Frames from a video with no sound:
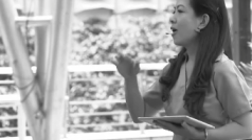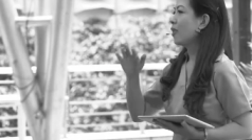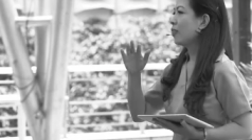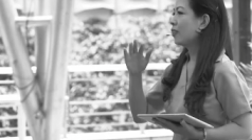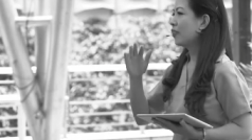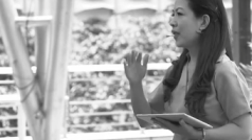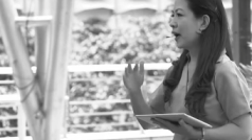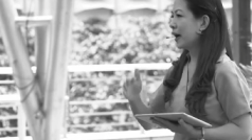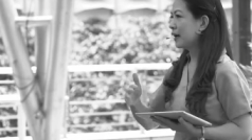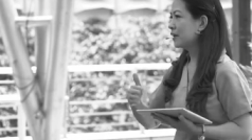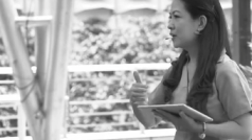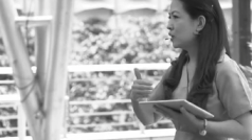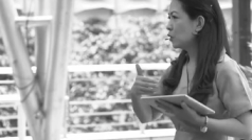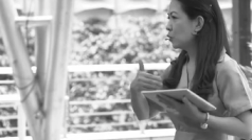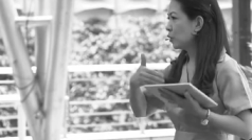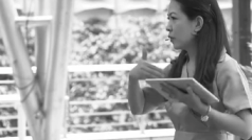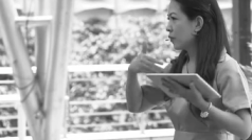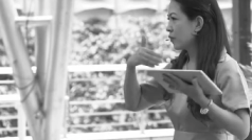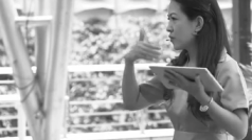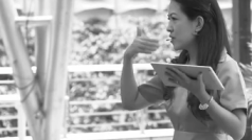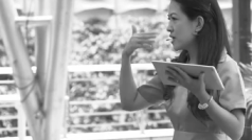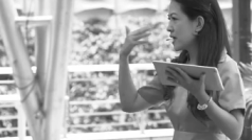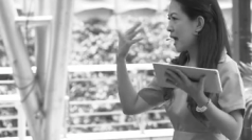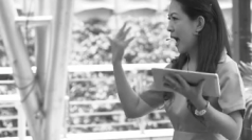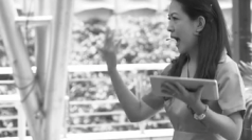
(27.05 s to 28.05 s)
Then you
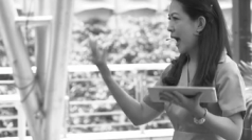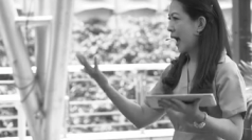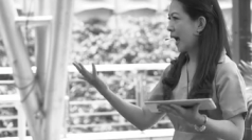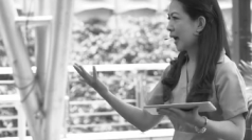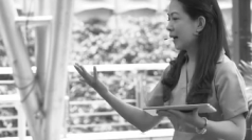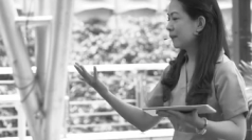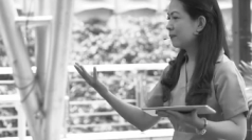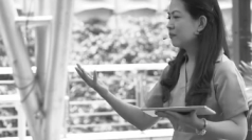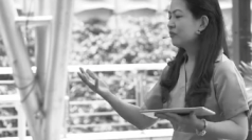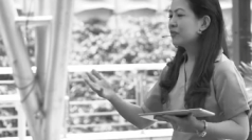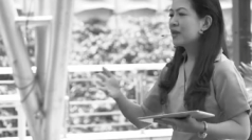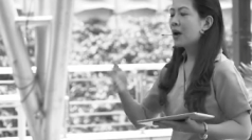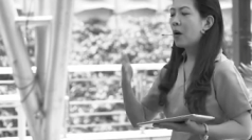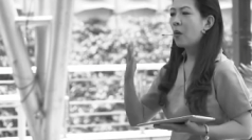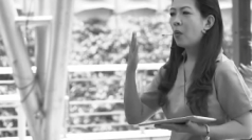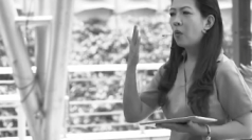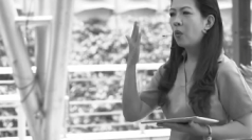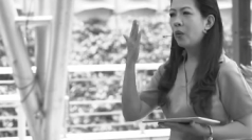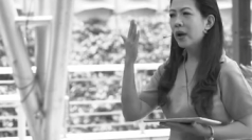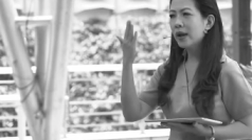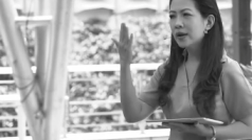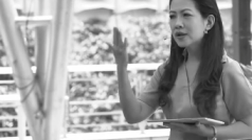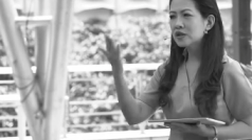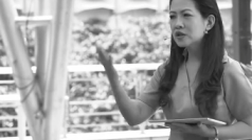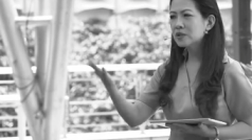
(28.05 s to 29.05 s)
will react
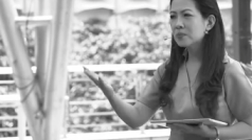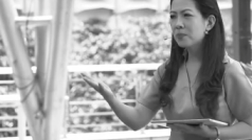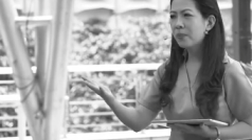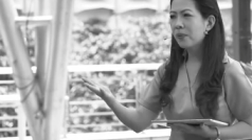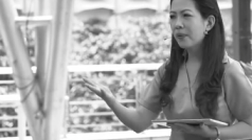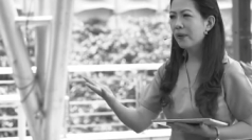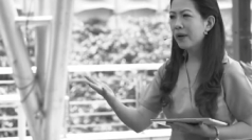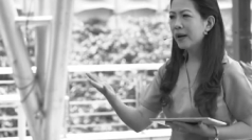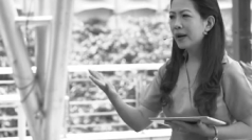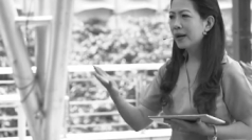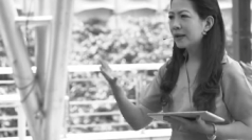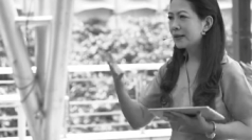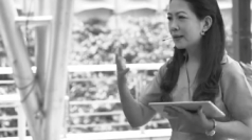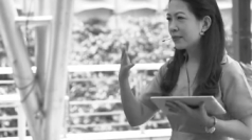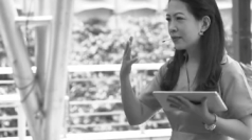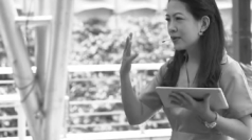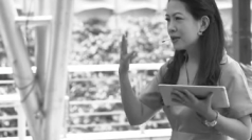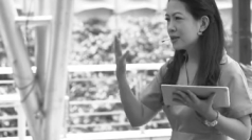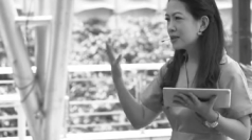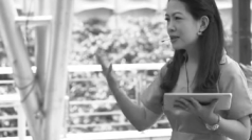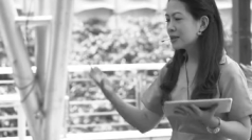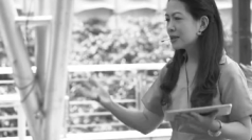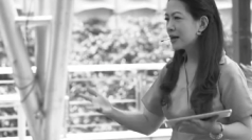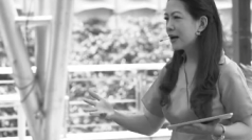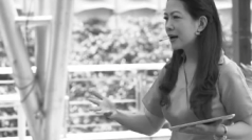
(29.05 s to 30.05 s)
whereas pride
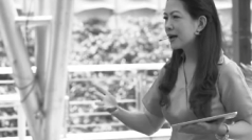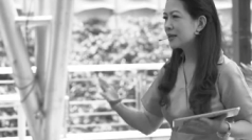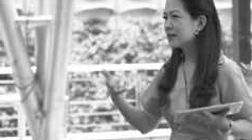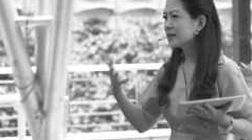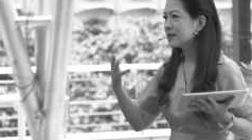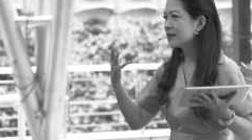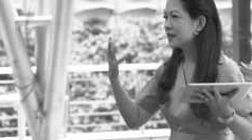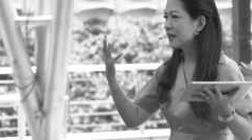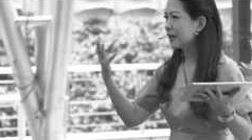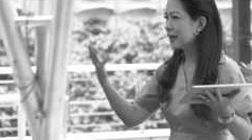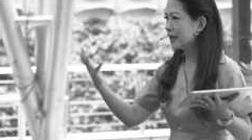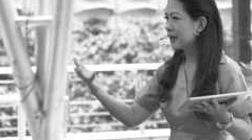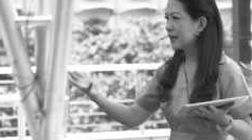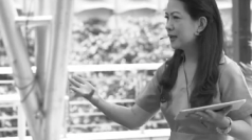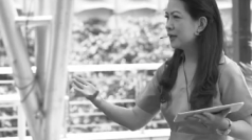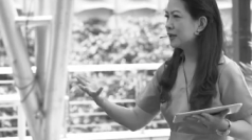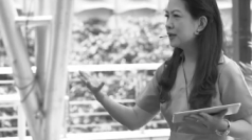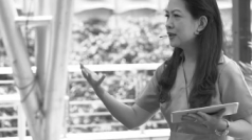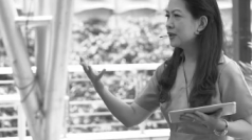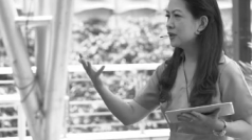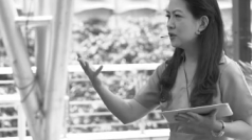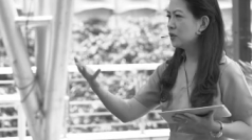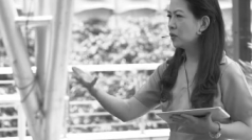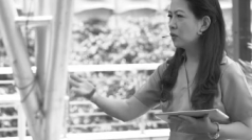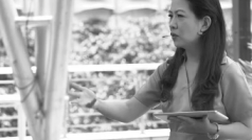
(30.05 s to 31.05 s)
resides in
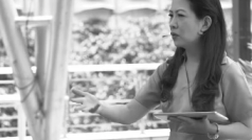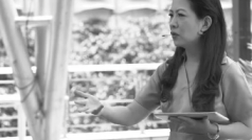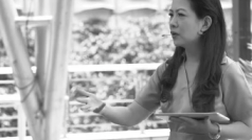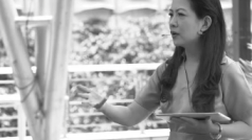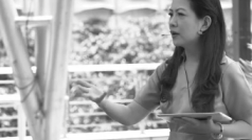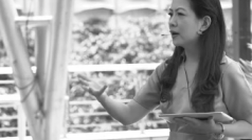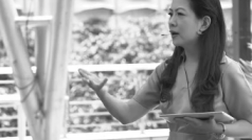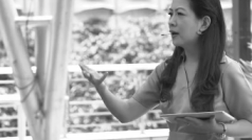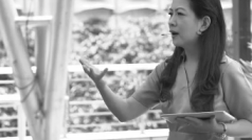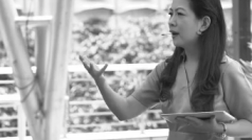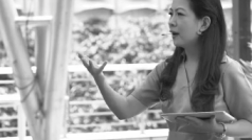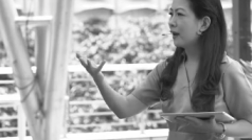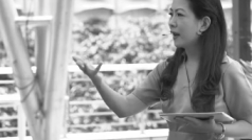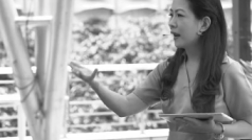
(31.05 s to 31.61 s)
your